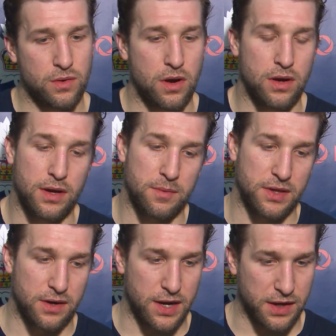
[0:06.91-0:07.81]
Well, I mean,
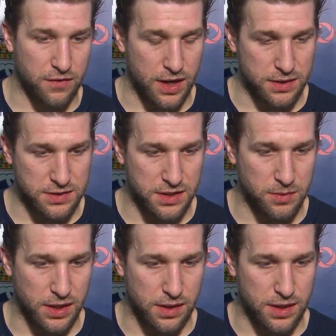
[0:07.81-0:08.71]
they're a heck of a hockey team.
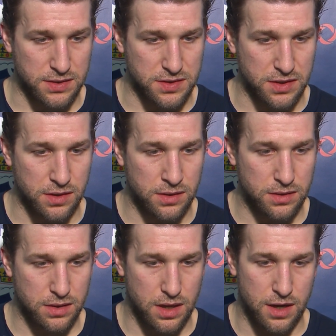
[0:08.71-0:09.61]
They got a lot of skill.
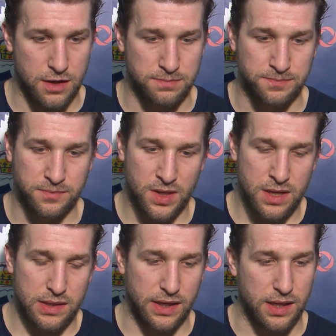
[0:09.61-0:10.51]

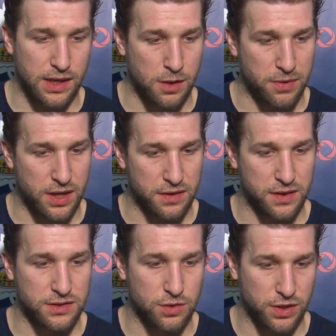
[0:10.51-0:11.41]
They clog up a lot of
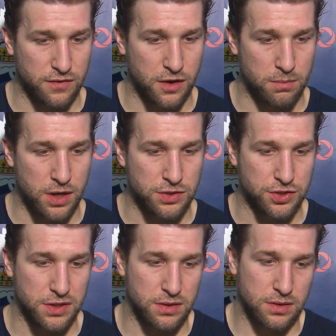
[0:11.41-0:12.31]
things, don't give up much,
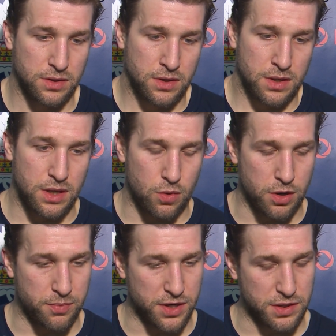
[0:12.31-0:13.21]
and we're
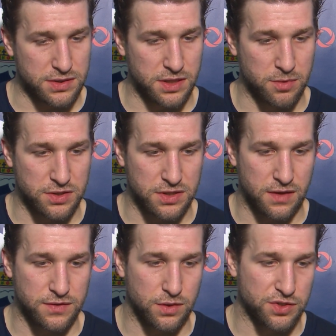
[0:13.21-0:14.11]
a pretty good team
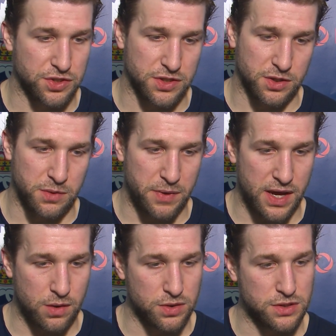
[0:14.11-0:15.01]
ourselves. So it's just a good
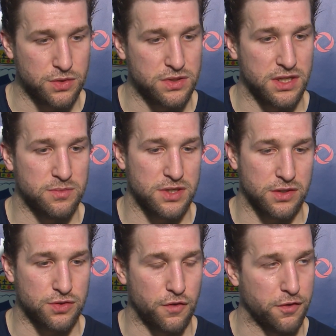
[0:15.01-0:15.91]
battle with two teams that are
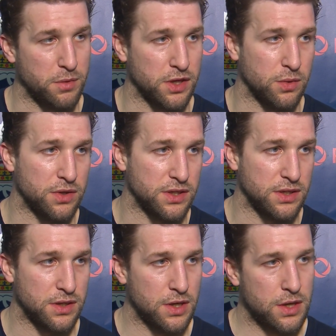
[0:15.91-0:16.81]
so familiar with each